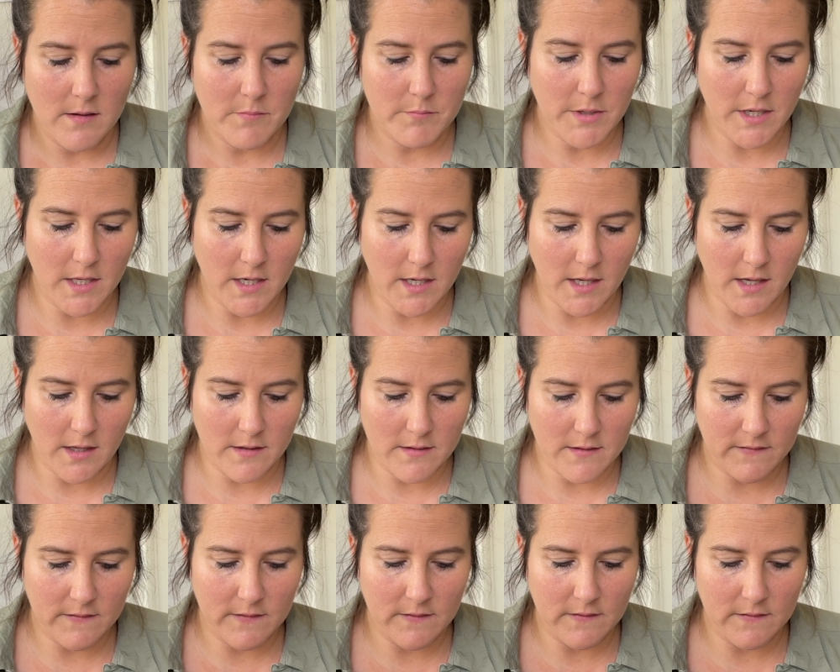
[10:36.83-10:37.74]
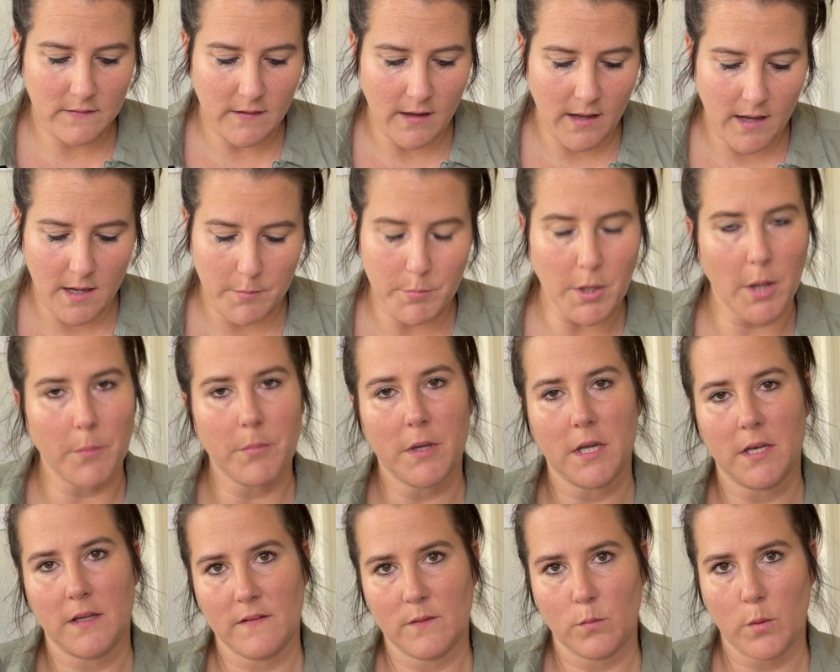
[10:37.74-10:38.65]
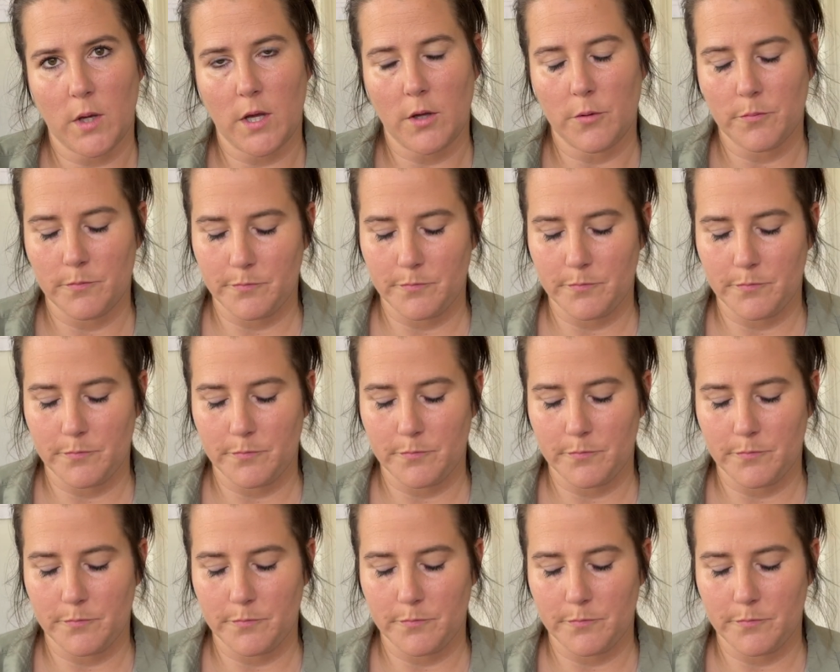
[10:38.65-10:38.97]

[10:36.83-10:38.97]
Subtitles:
But this is a pumpkin as well.